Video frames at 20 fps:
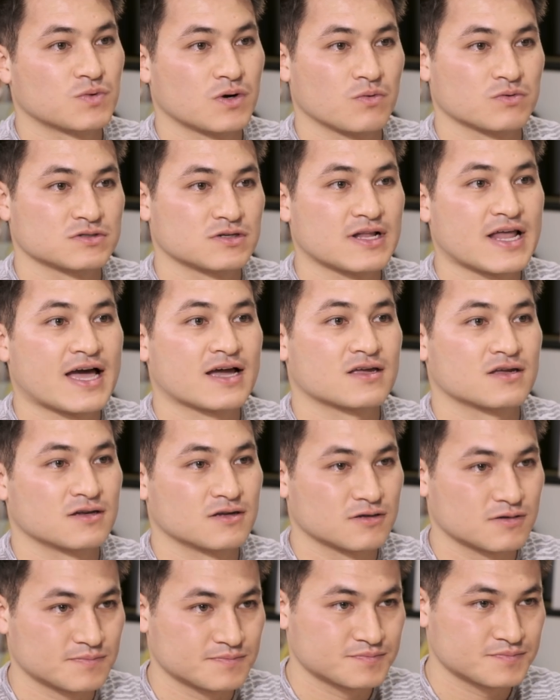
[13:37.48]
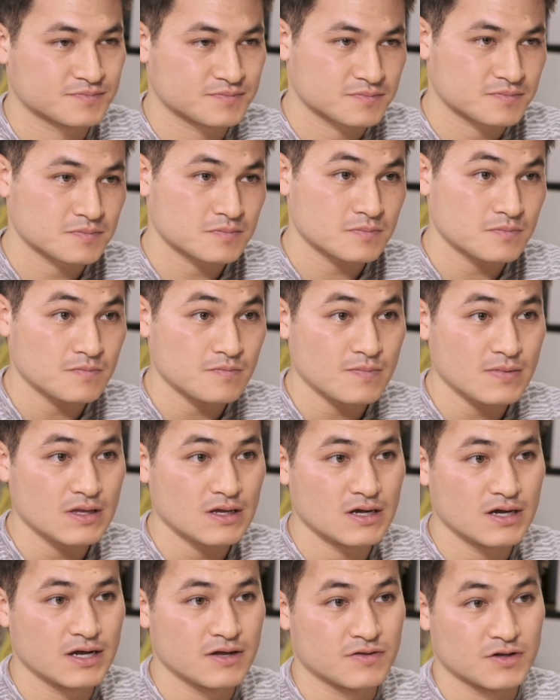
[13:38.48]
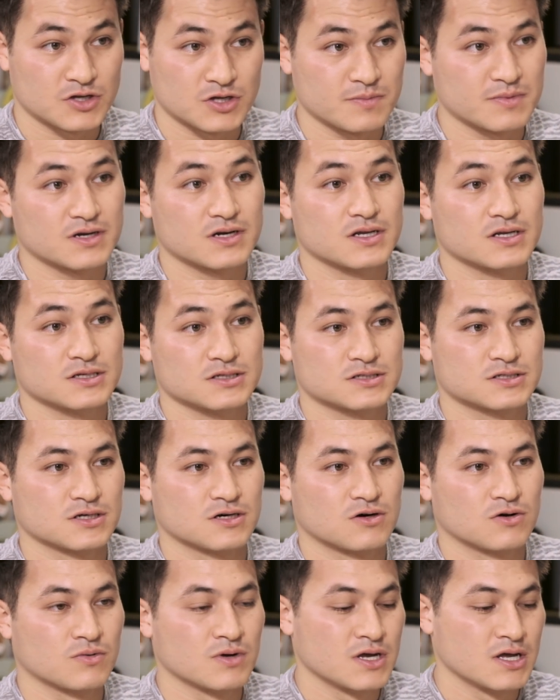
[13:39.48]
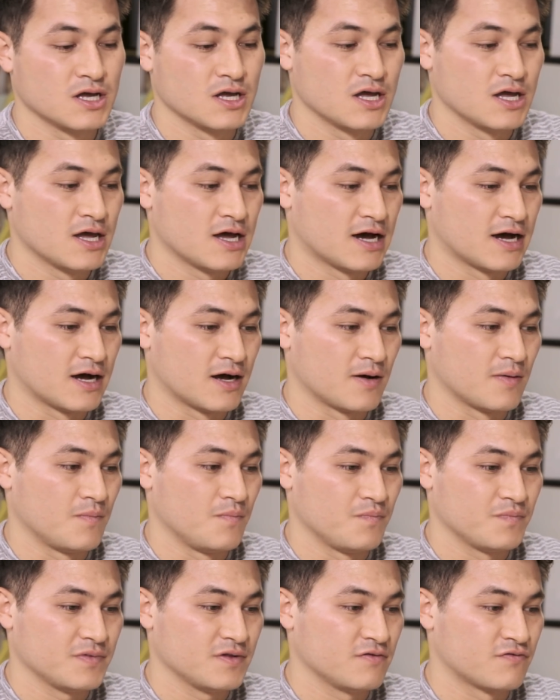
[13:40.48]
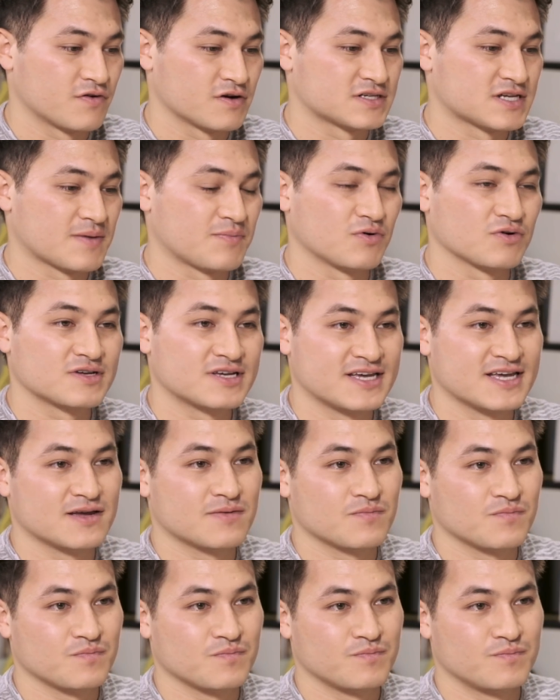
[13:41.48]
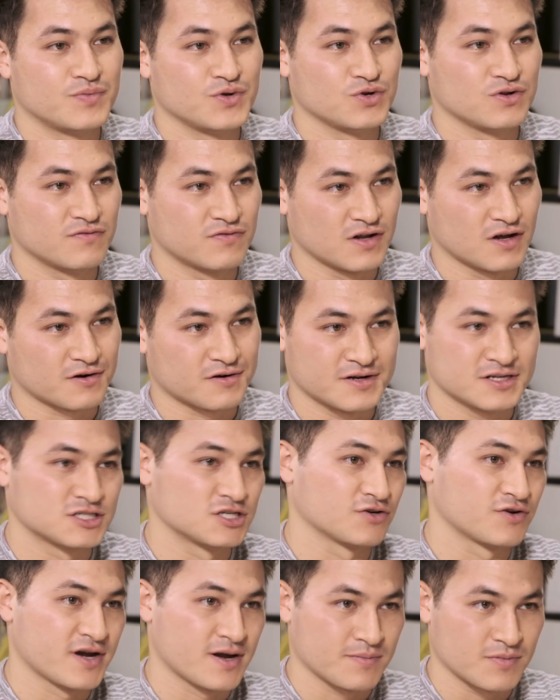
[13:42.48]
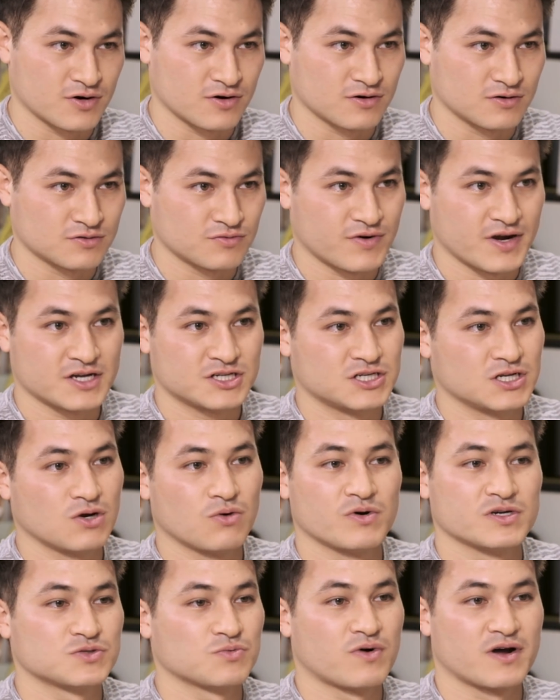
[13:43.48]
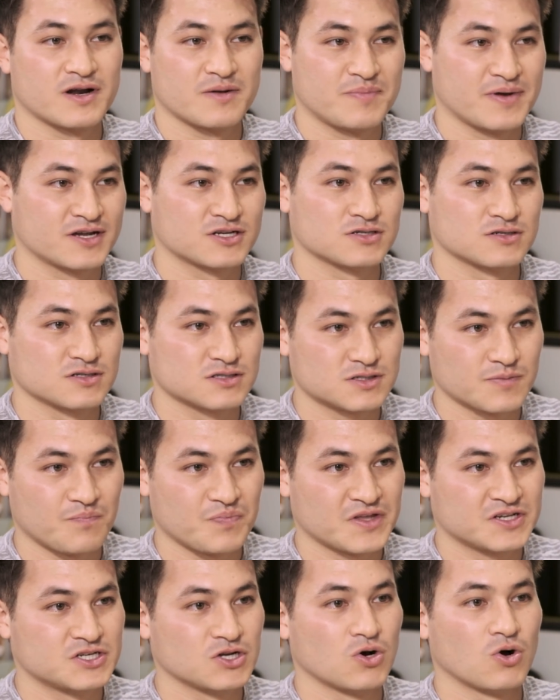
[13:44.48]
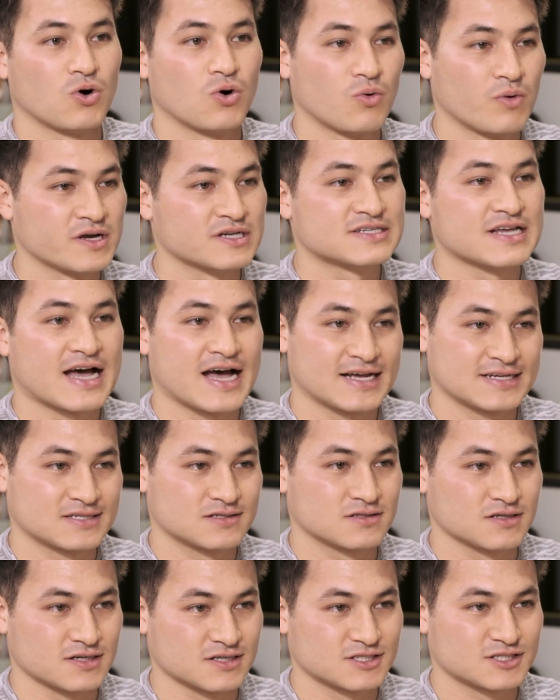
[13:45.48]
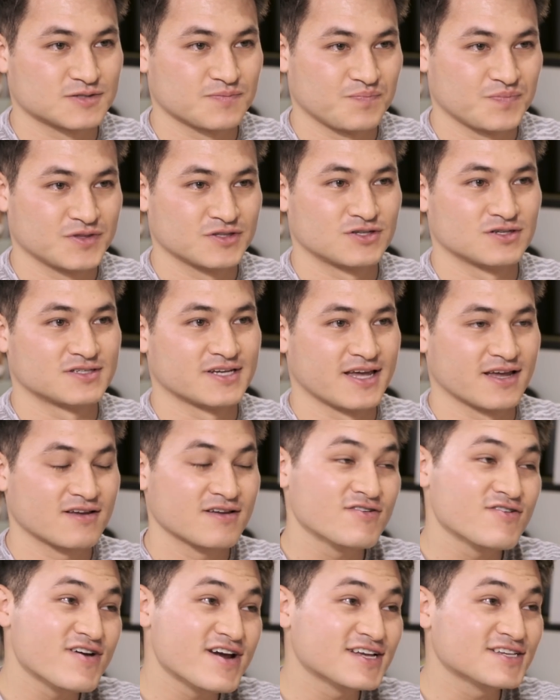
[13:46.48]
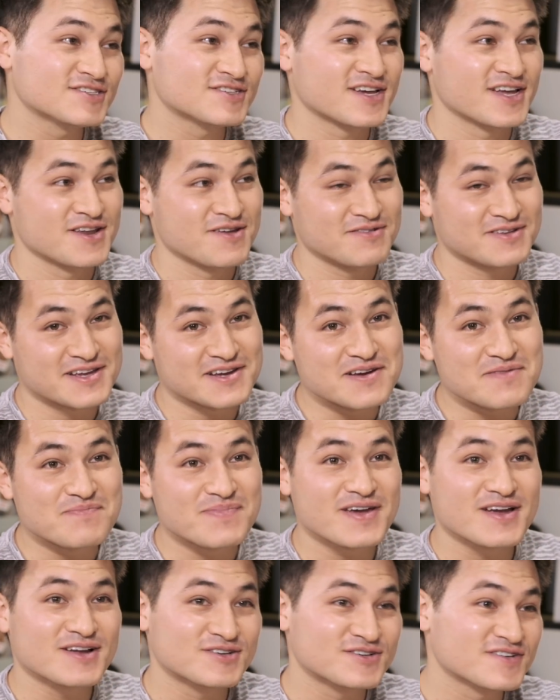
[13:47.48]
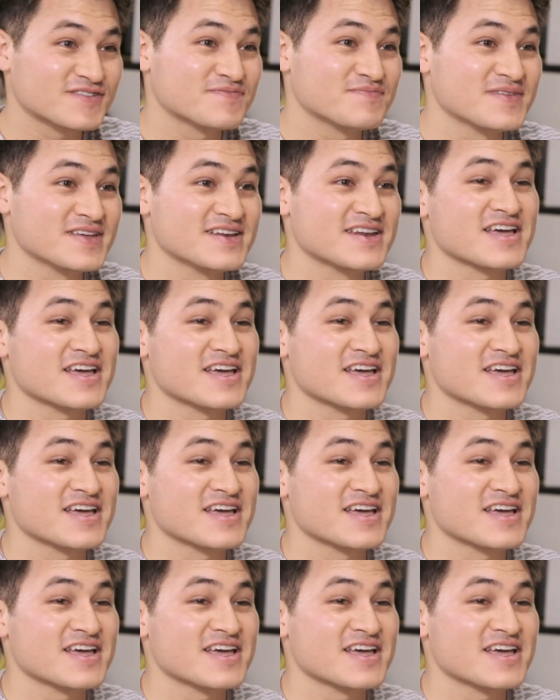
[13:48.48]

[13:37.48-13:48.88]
what was lacking in the community. So, for example, Kim, beauty vlogger, Instagram girl, right? She always wanted pictures. She always asked us to take, Chris, can you take a picture of me